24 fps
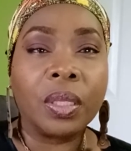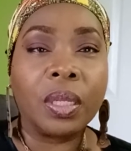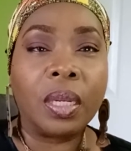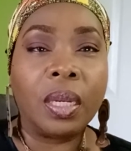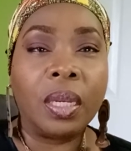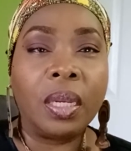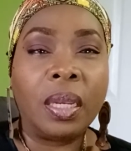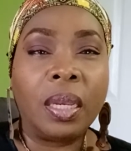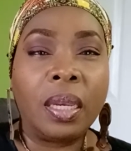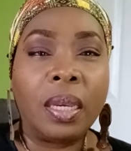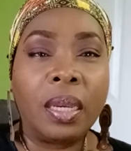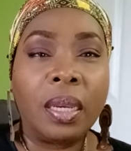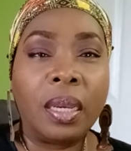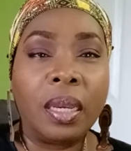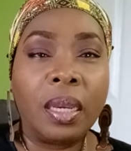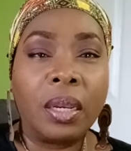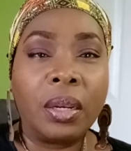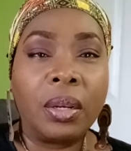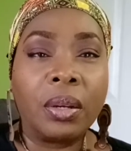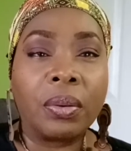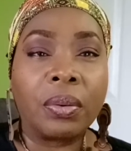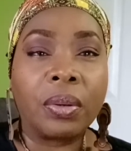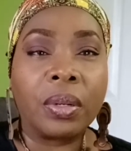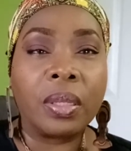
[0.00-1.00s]
in
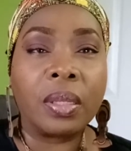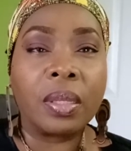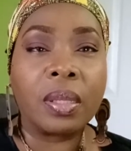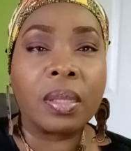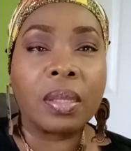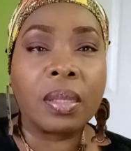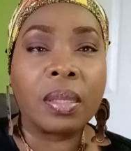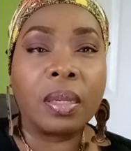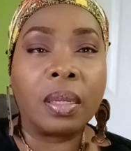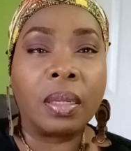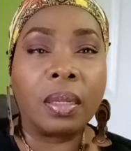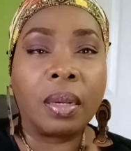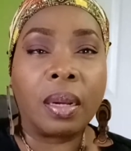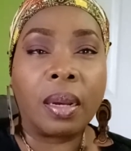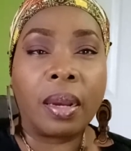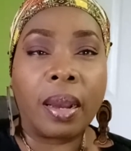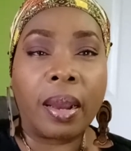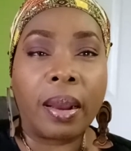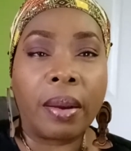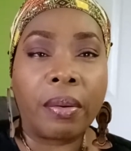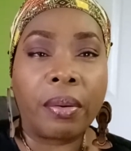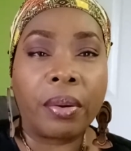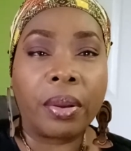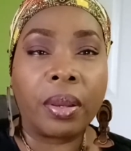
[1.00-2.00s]
ignorance and
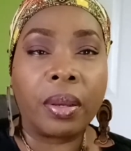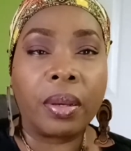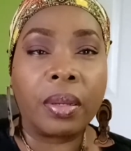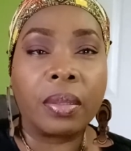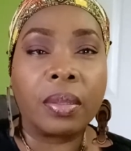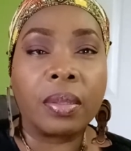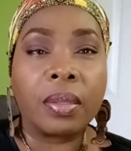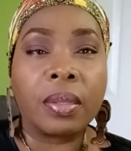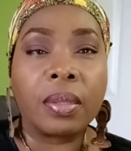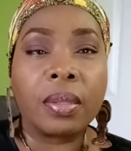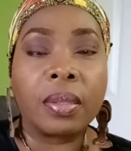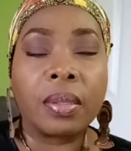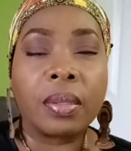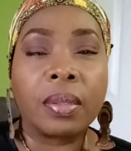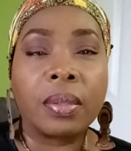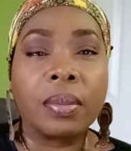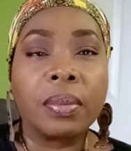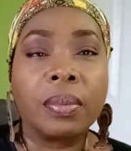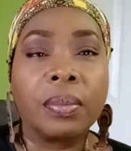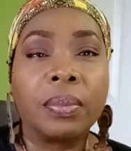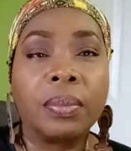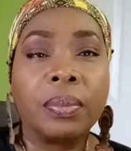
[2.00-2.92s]
arrogance.